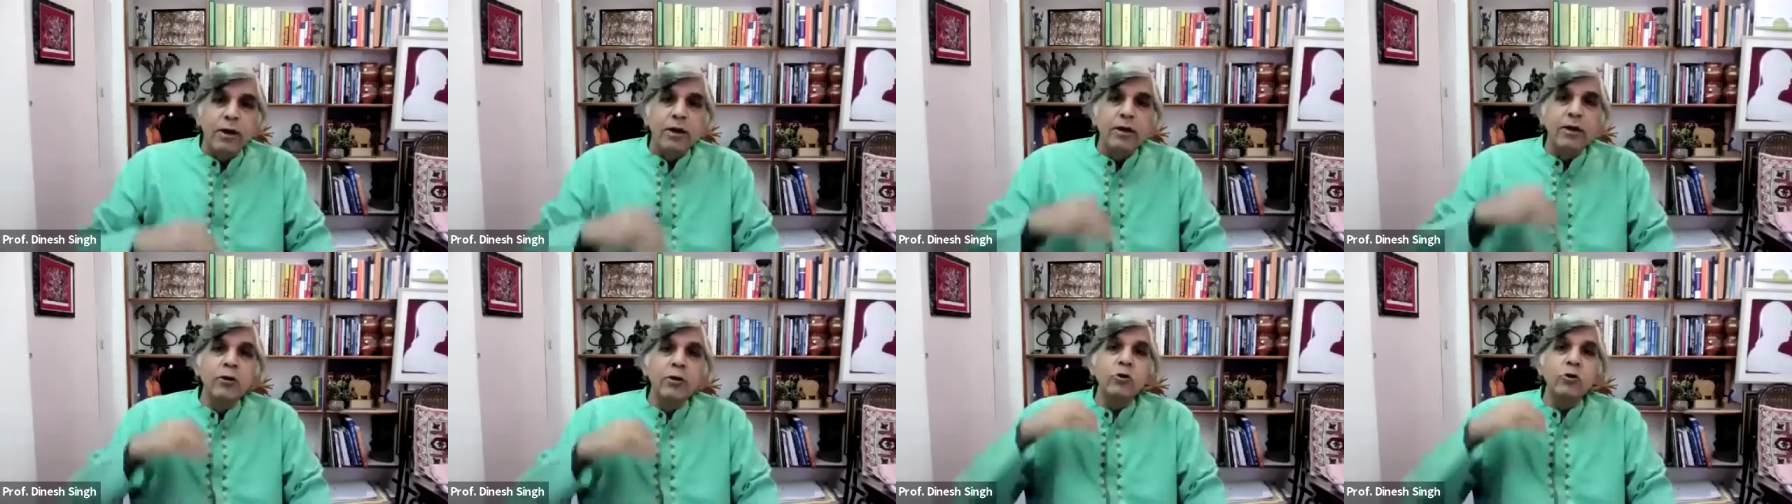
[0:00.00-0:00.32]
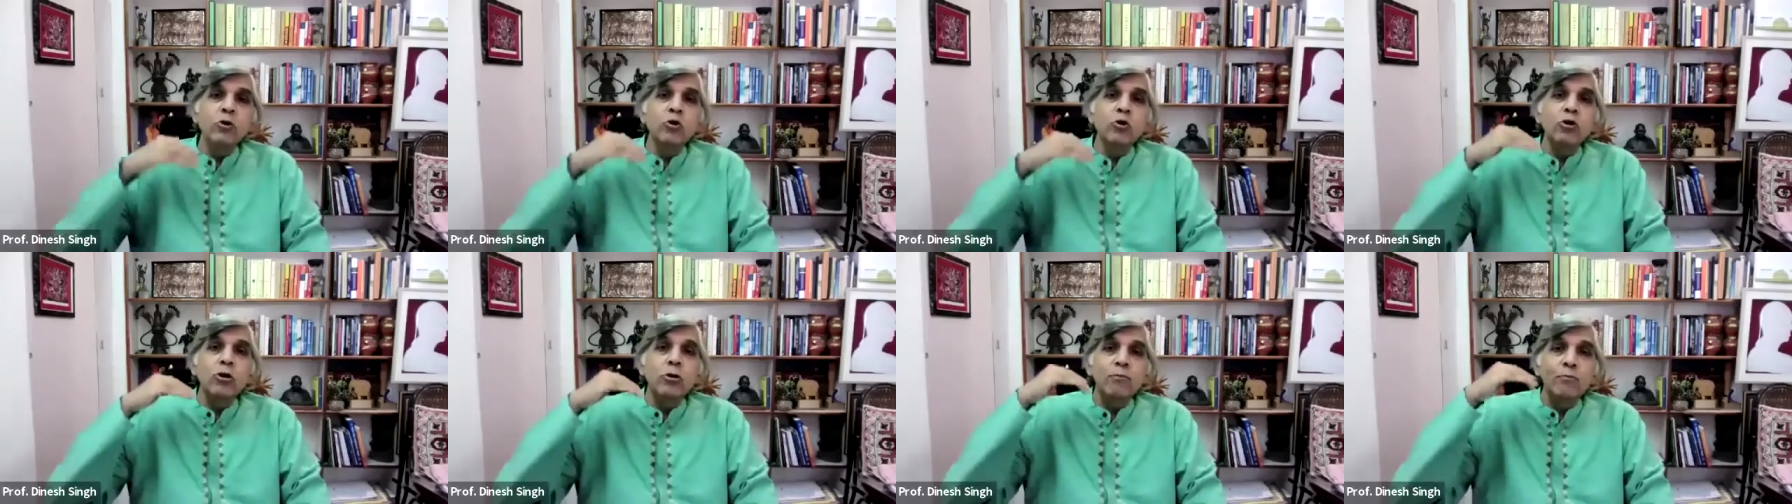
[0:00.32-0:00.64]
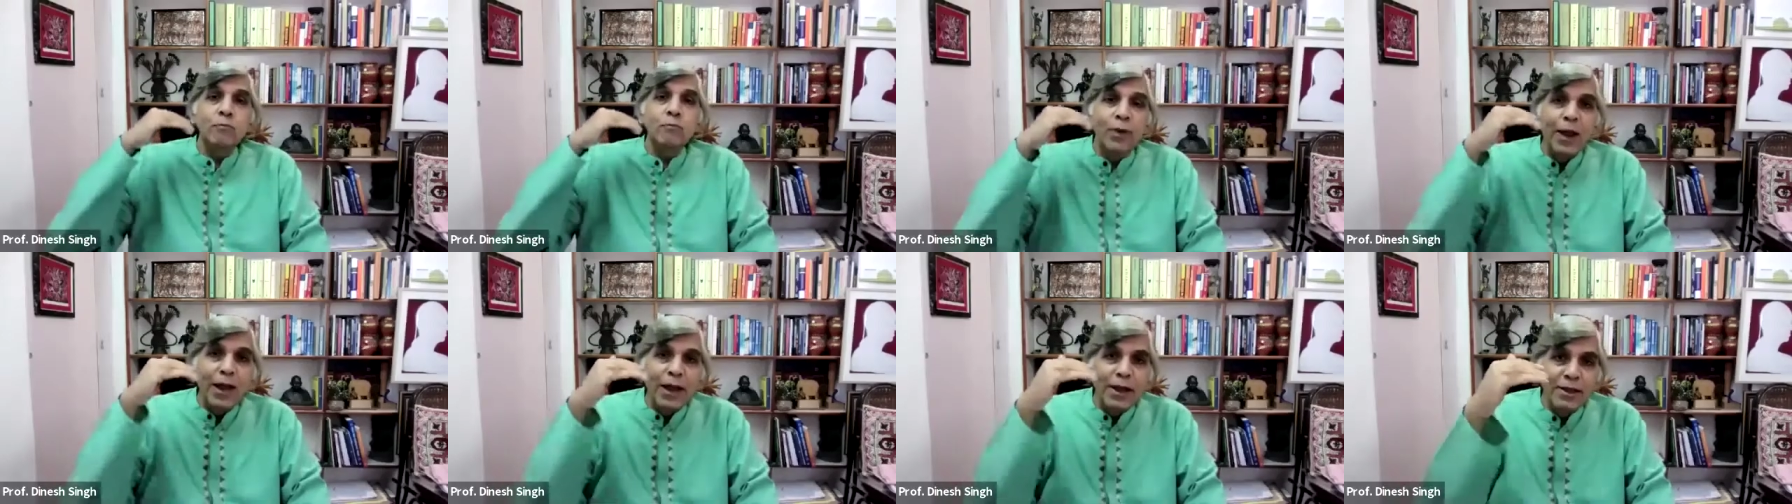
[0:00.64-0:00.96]
You
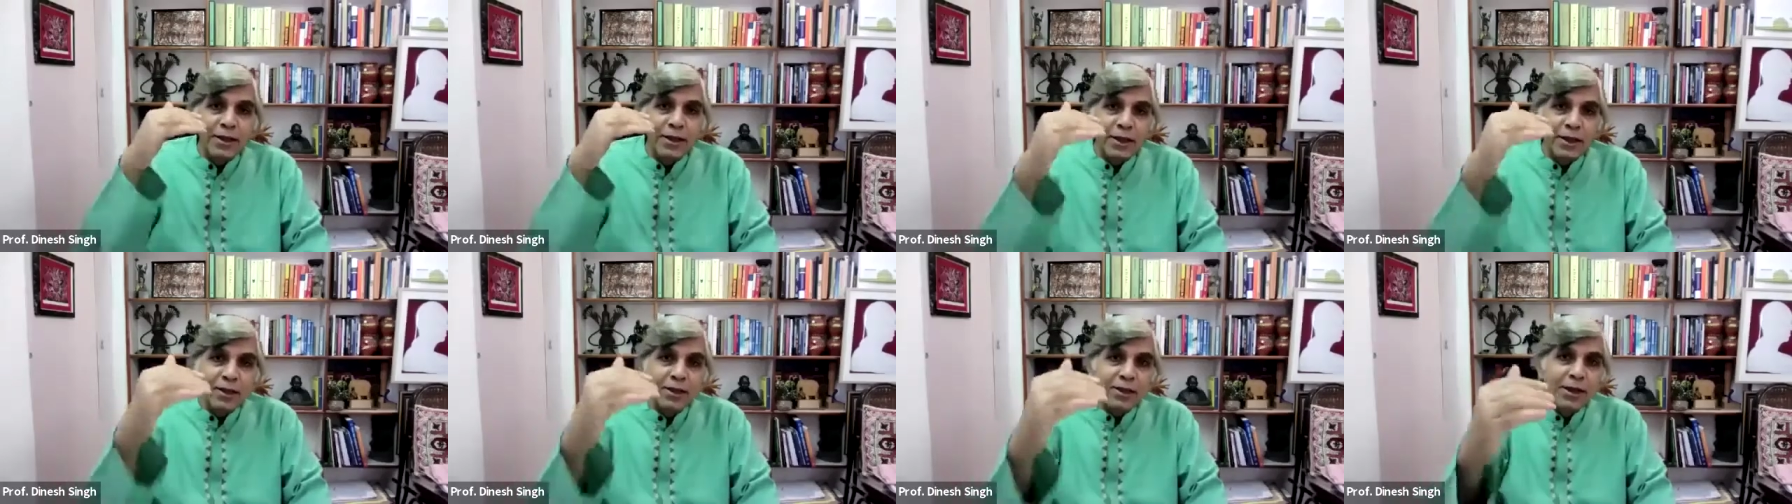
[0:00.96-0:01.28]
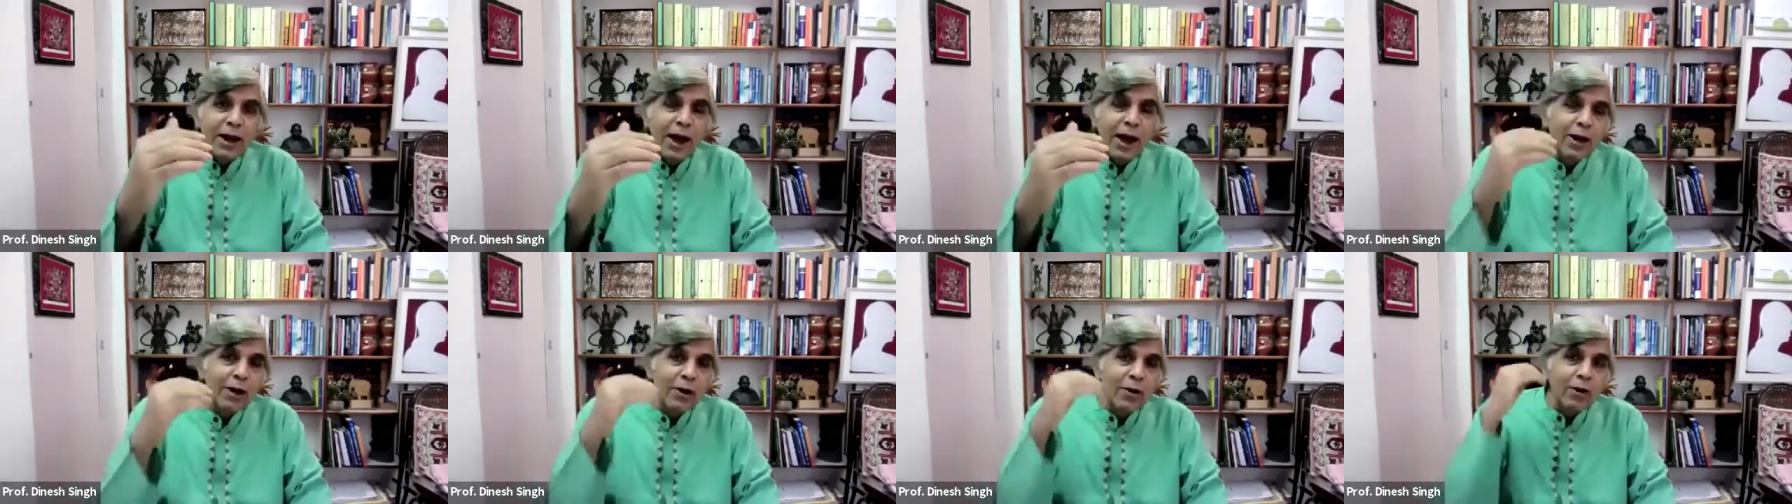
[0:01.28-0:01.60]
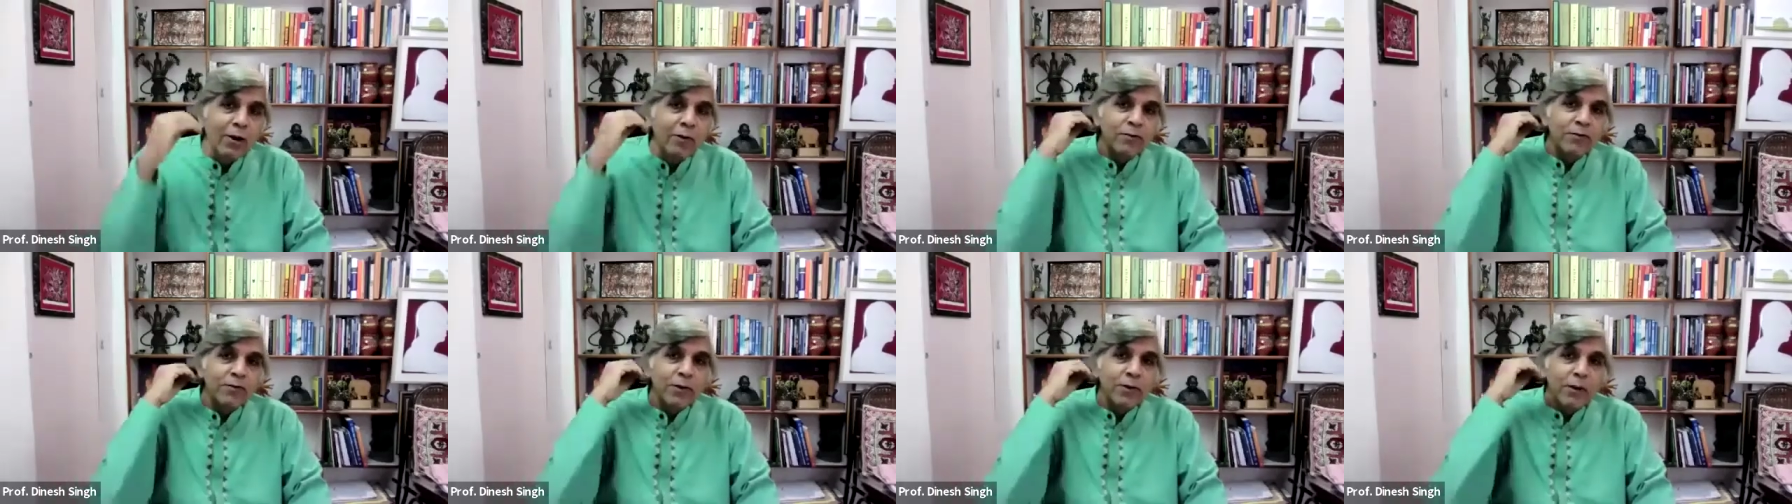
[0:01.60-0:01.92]
should bring this kind
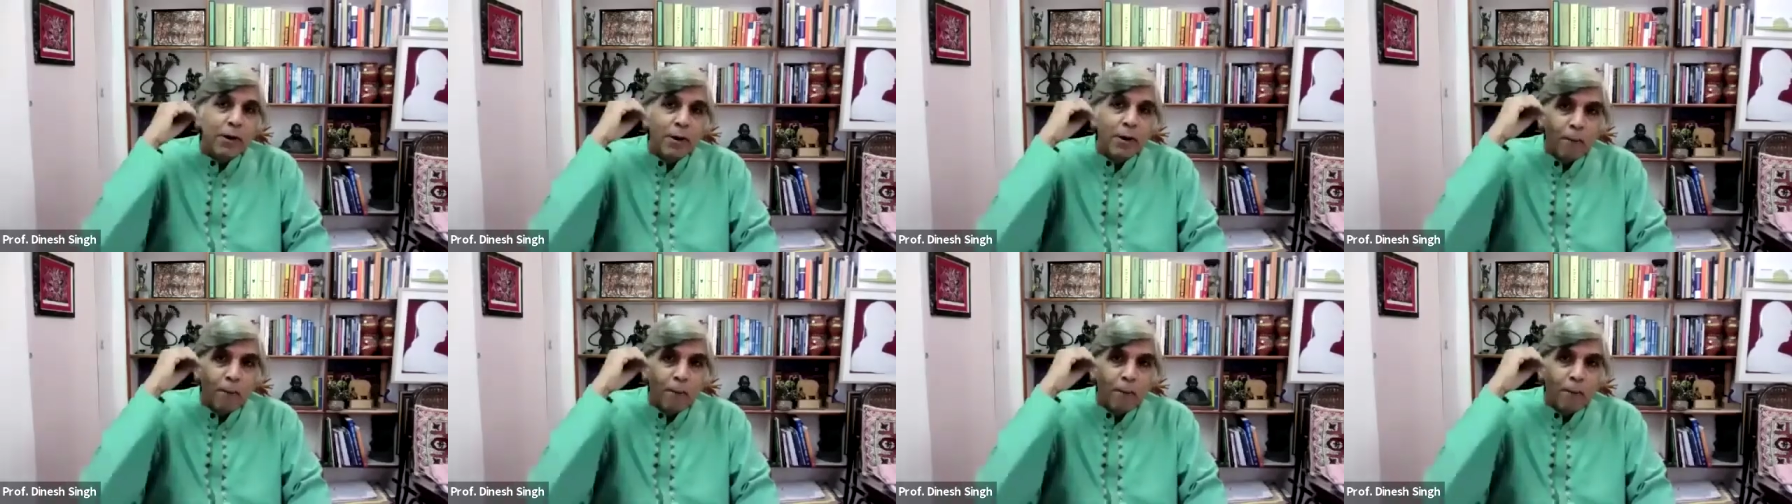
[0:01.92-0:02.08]
of